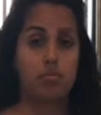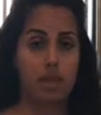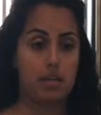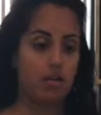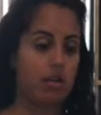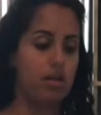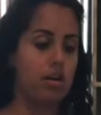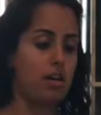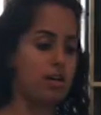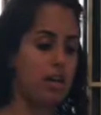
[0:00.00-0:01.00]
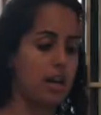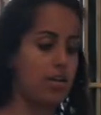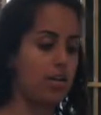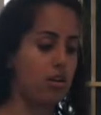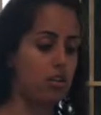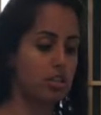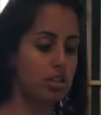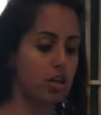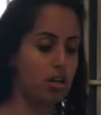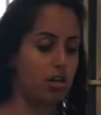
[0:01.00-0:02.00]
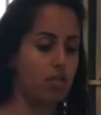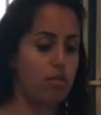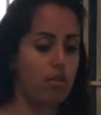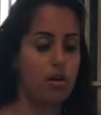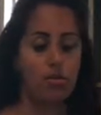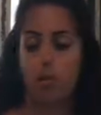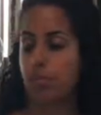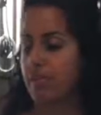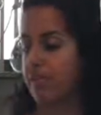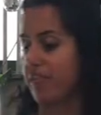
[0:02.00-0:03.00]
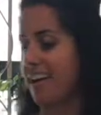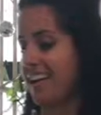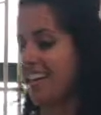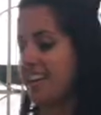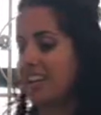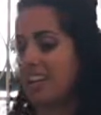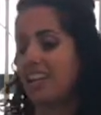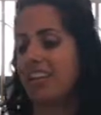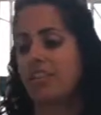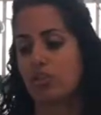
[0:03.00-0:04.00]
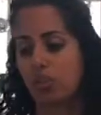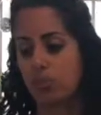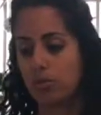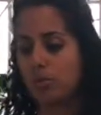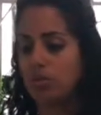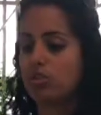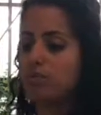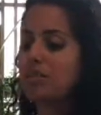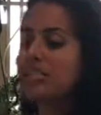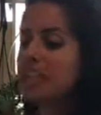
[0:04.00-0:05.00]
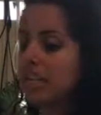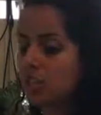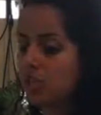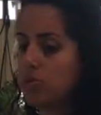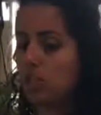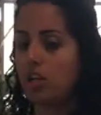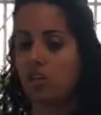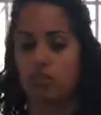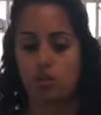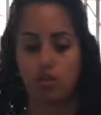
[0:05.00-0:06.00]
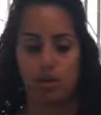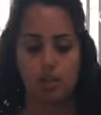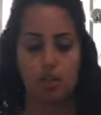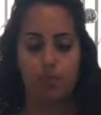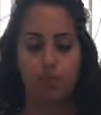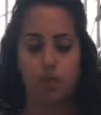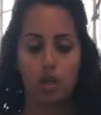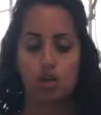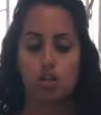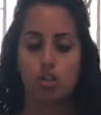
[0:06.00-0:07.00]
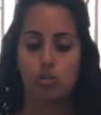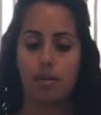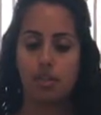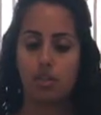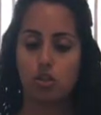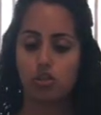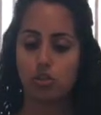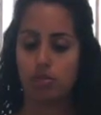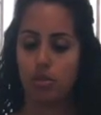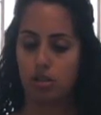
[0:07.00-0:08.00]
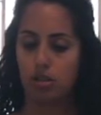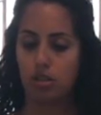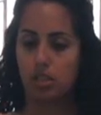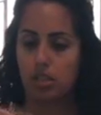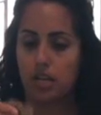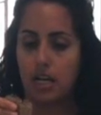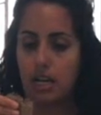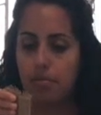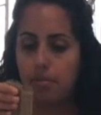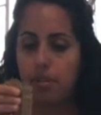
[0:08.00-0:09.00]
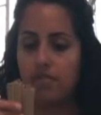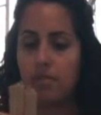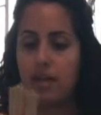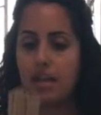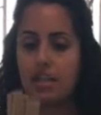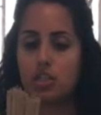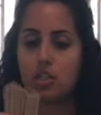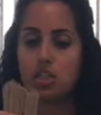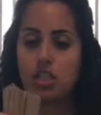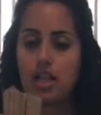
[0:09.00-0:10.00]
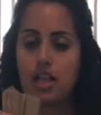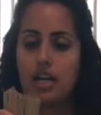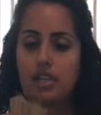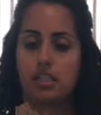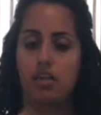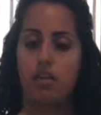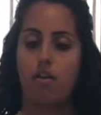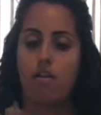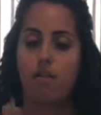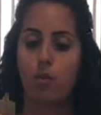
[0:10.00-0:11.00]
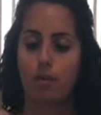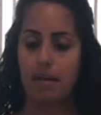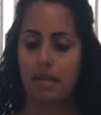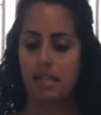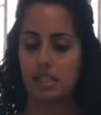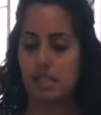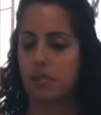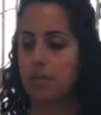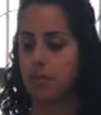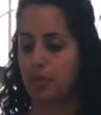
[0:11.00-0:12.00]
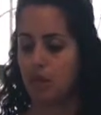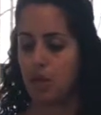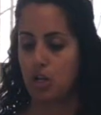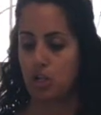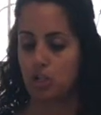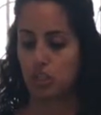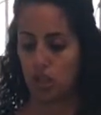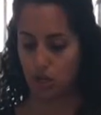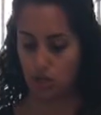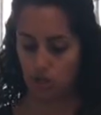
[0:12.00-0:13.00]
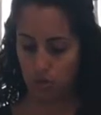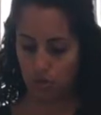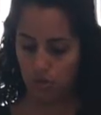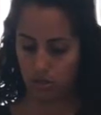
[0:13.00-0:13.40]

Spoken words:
make the water hotter and also will prevent the soba noodles from sticking to each other so much. So my soba noodles, I believe the package says 4 minutes. So